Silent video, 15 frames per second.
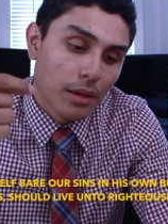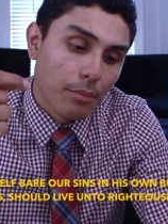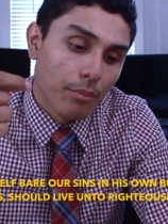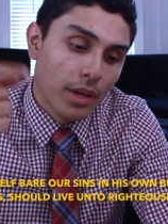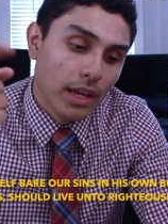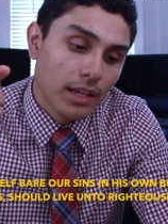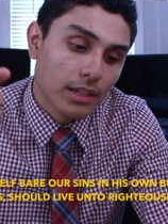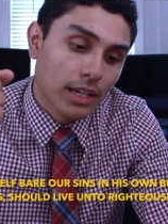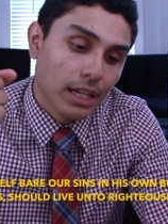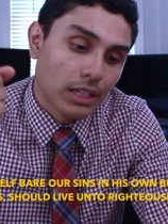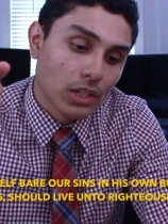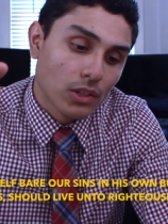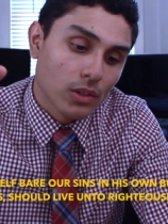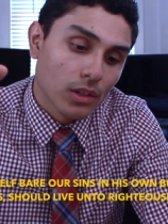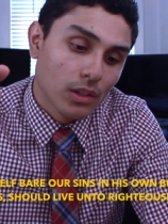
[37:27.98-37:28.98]
being dead
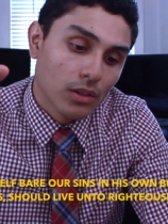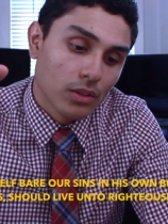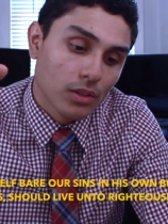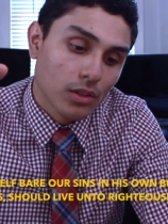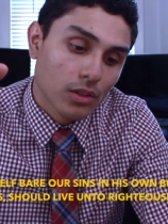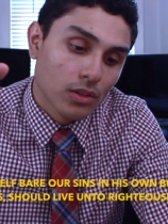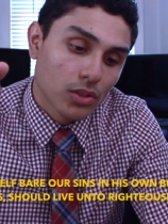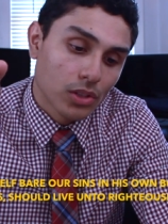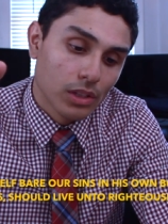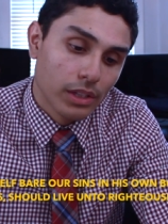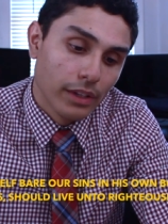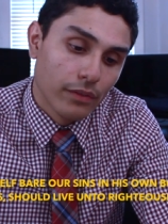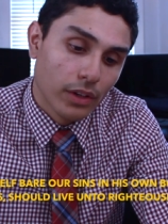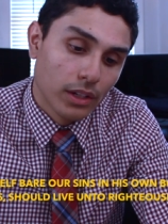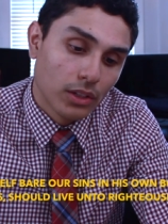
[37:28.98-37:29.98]
to sins, should
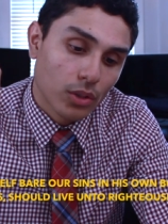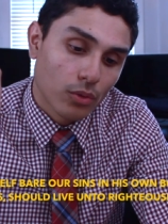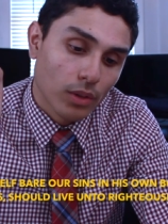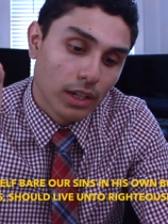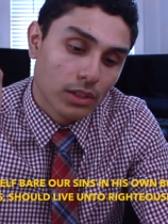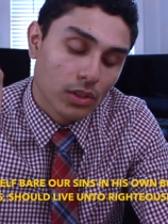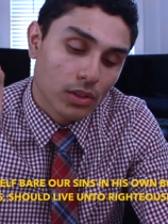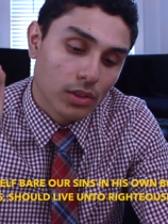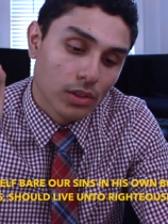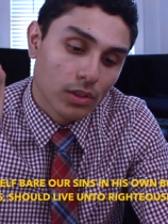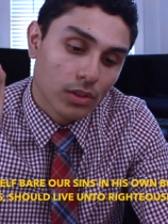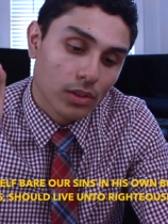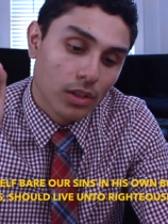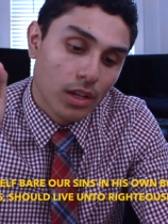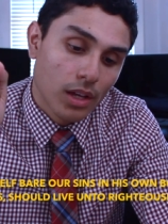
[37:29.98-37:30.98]
live unto
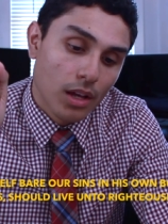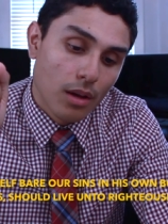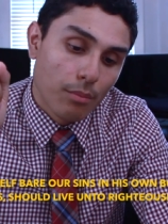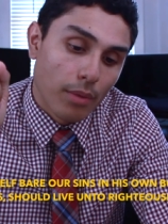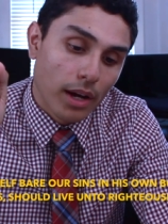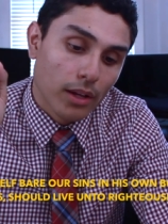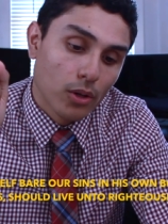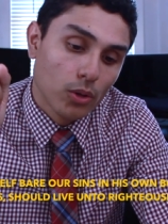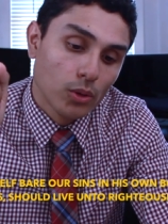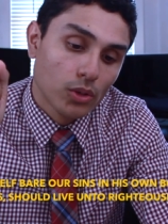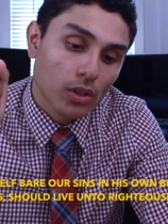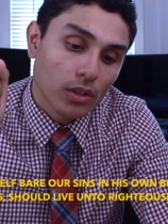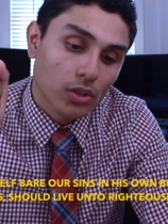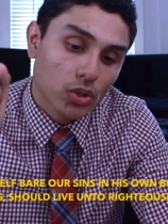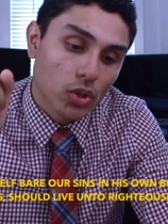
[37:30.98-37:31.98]
righteousness, by
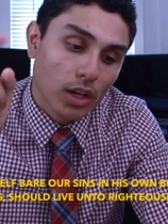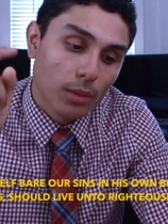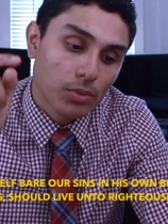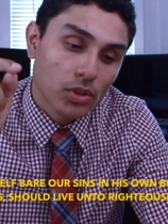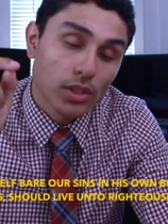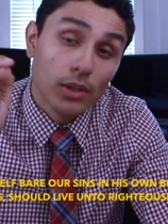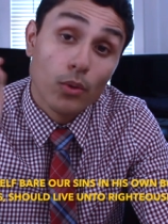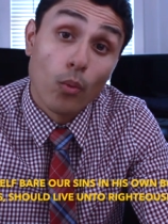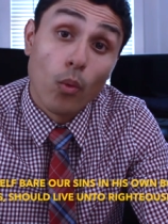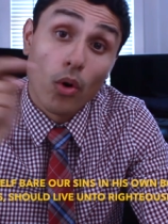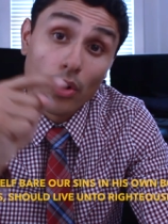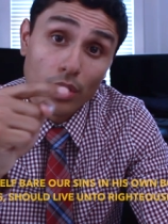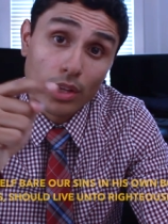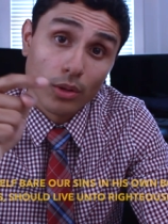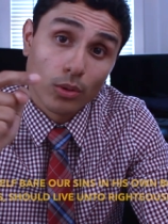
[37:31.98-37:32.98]
whose stripes ye
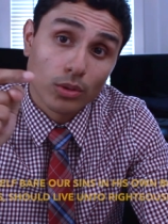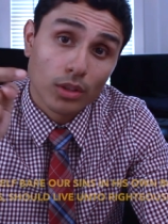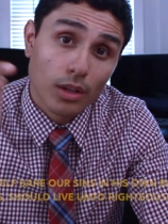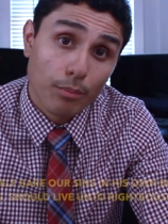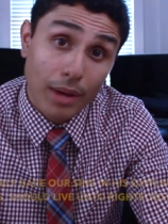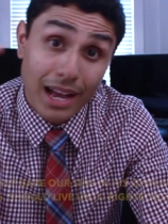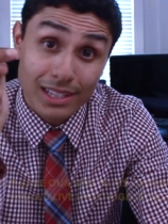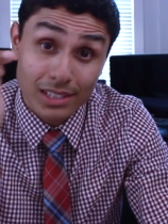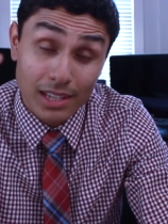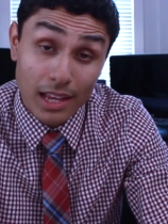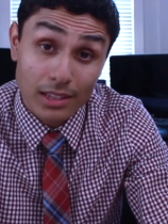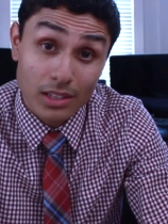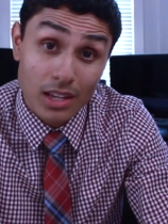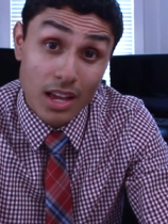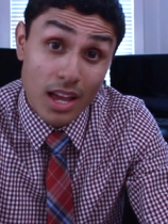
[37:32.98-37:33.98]
were healed. Past
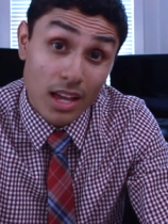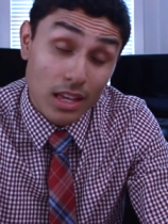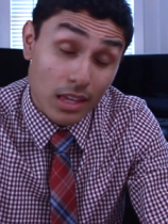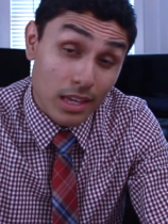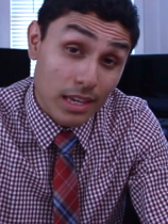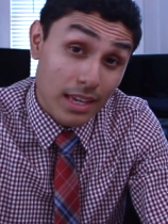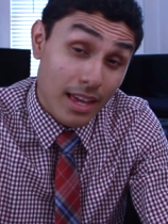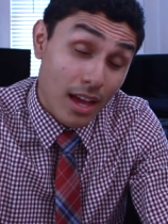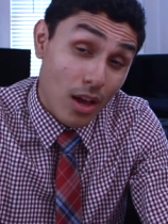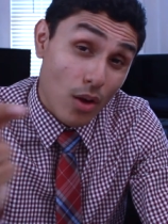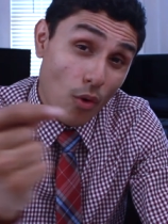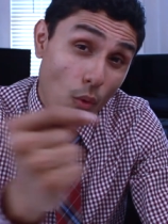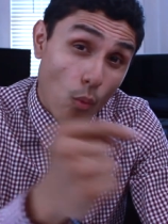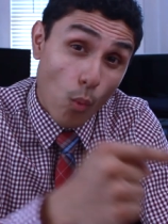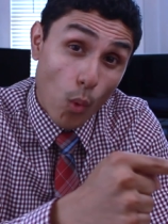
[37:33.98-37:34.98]
tense, ye
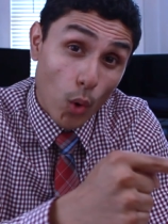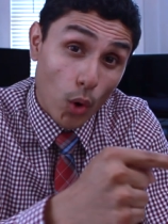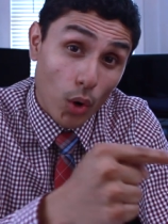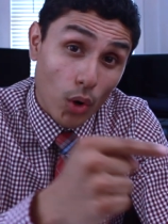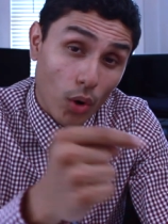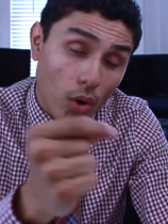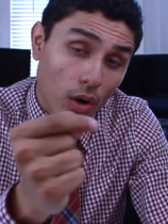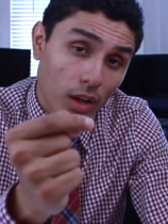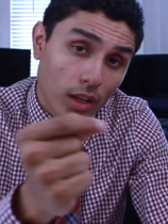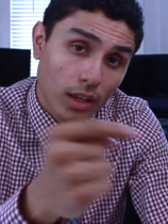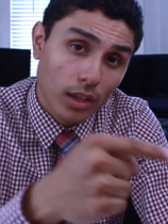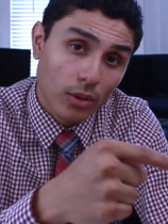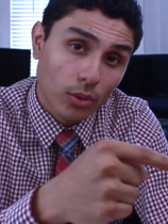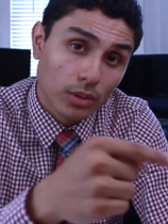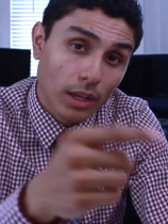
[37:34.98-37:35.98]
were
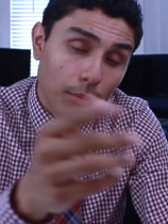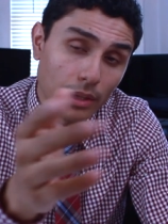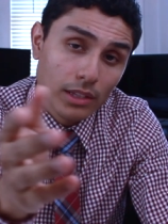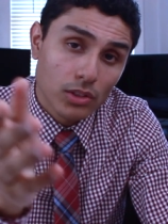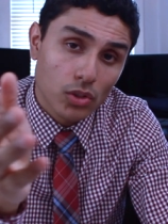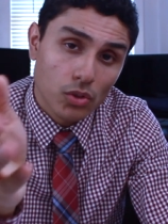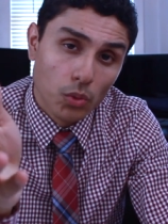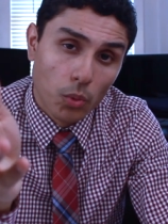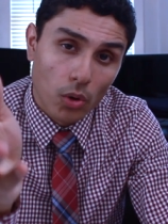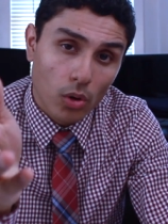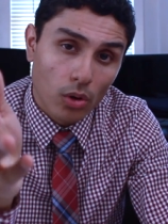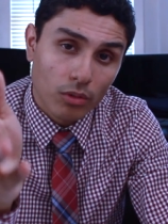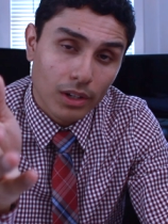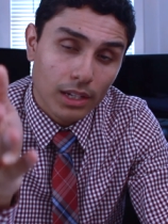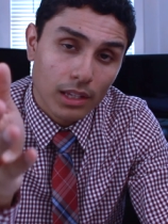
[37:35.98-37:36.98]
healed. That means you were
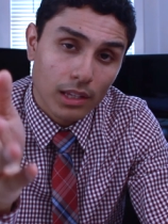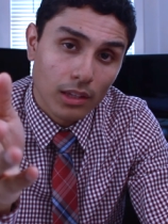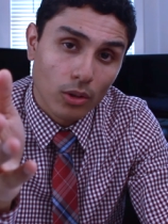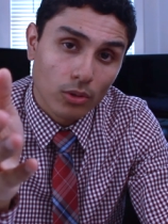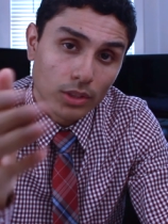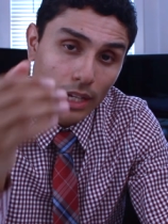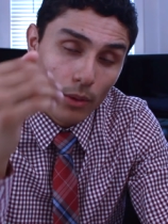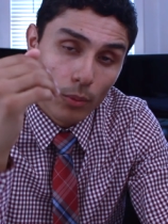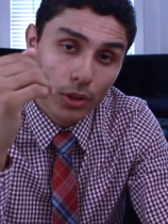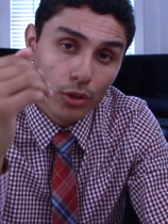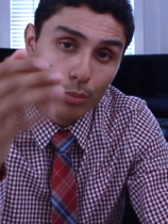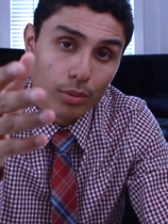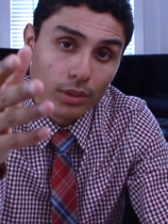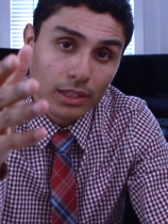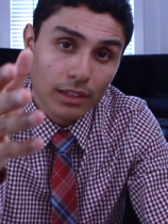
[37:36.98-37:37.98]
already healed. And when you
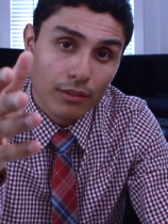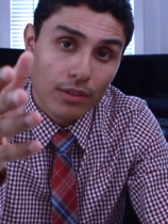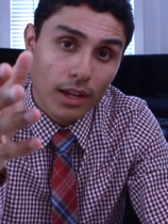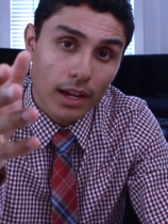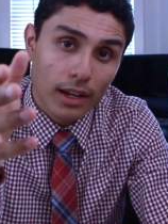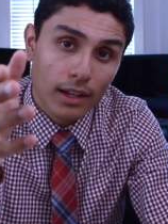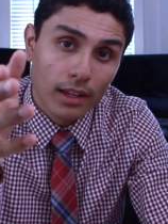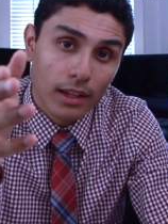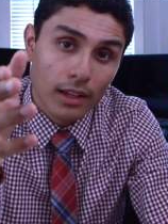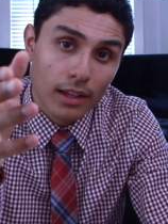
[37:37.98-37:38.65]
believe that,